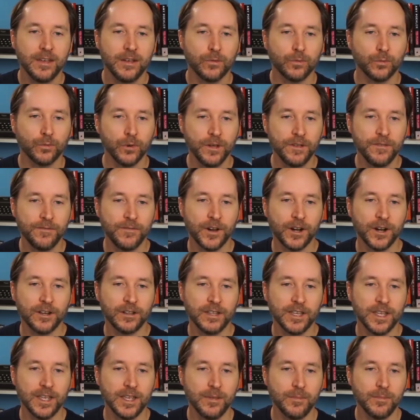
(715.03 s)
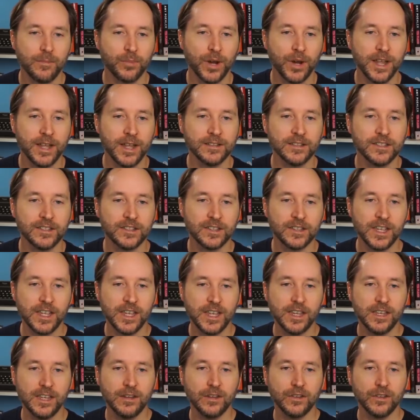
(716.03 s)
Roy Varley, Brian
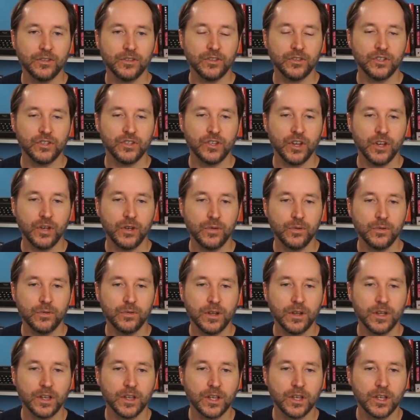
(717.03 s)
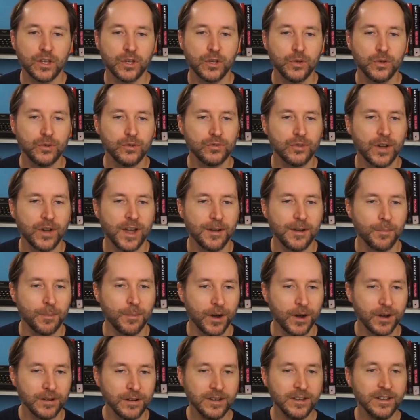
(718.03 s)
Skeen, Joan Kudrat
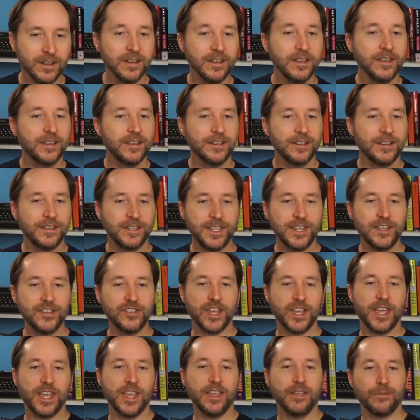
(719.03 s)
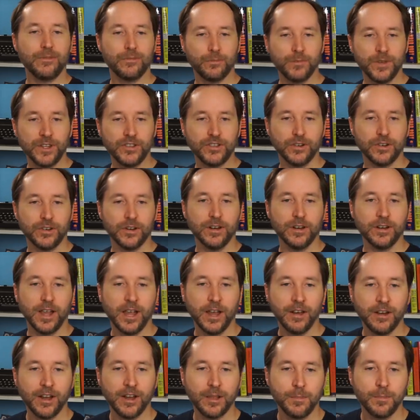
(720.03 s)
Martin, TJ, Richard,
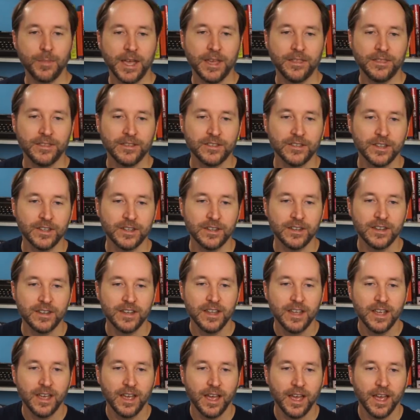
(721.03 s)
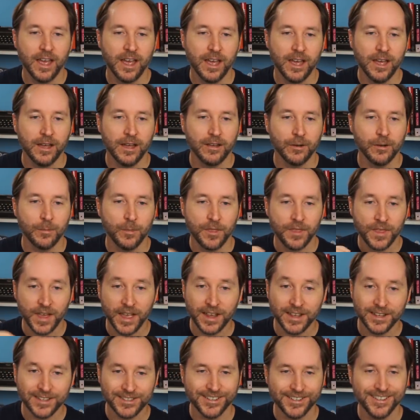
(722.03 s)
Eric Matheson, uh, or
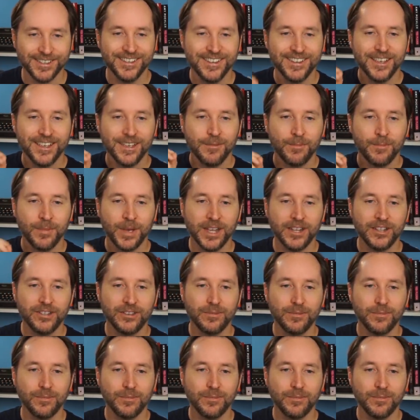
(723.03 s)
Mathiason, Pet,